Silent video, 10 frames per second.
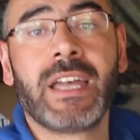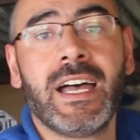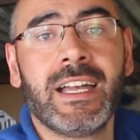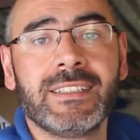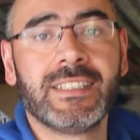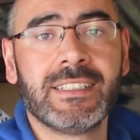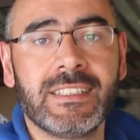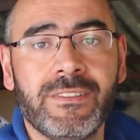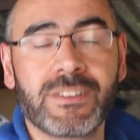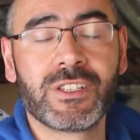had
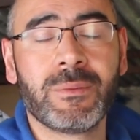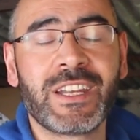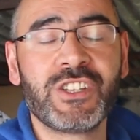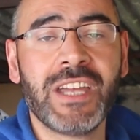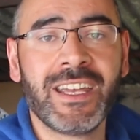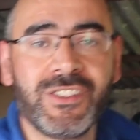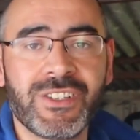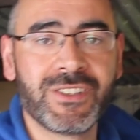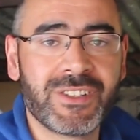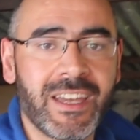so many
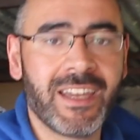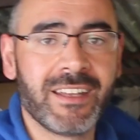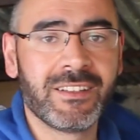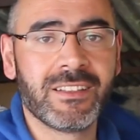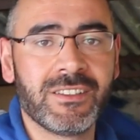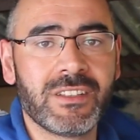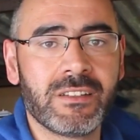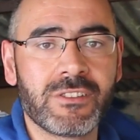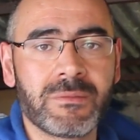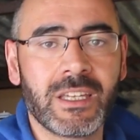changes, and instead
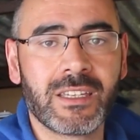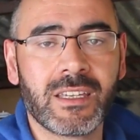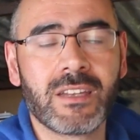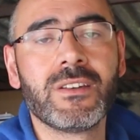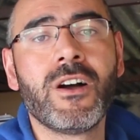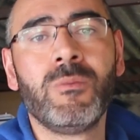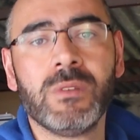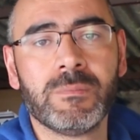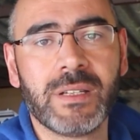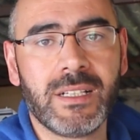of just making a
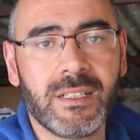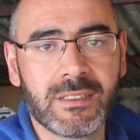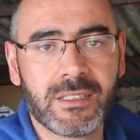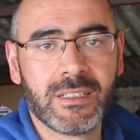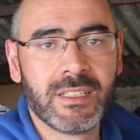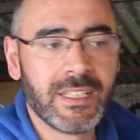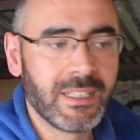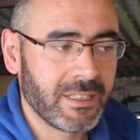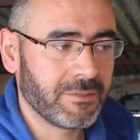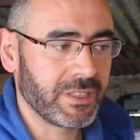normal build,
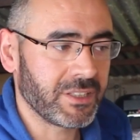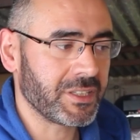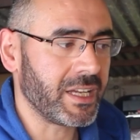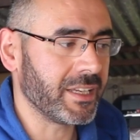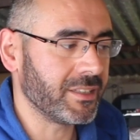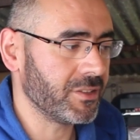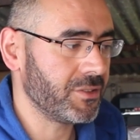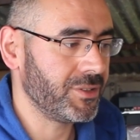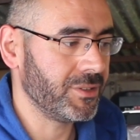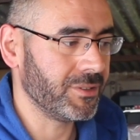we decided
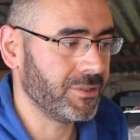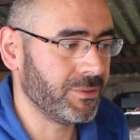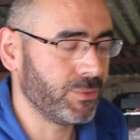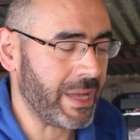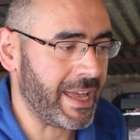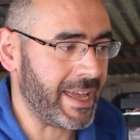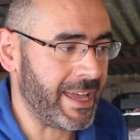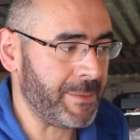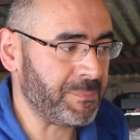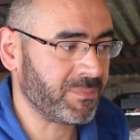to
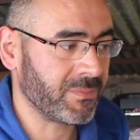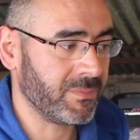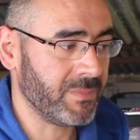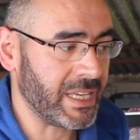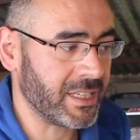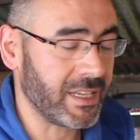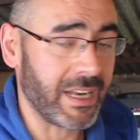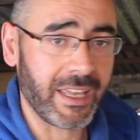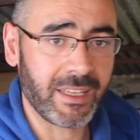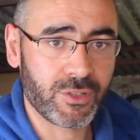make it
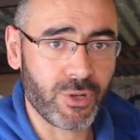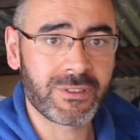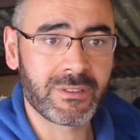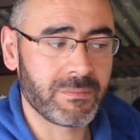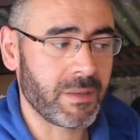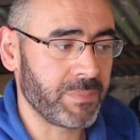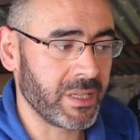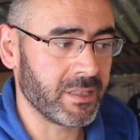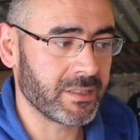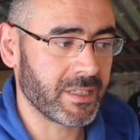a custom
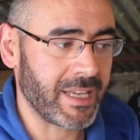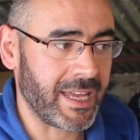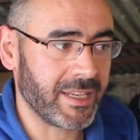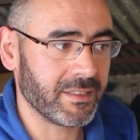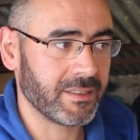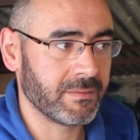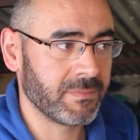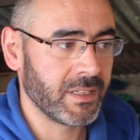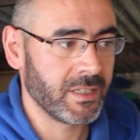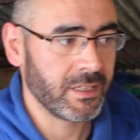build, and
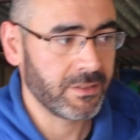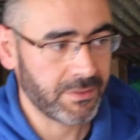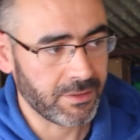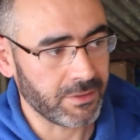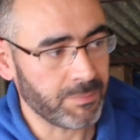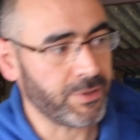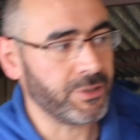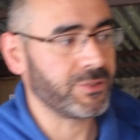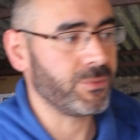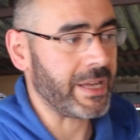to the
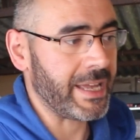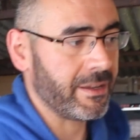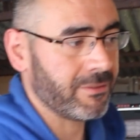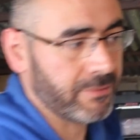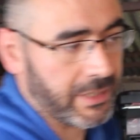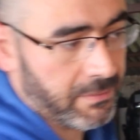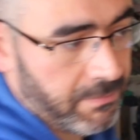point where we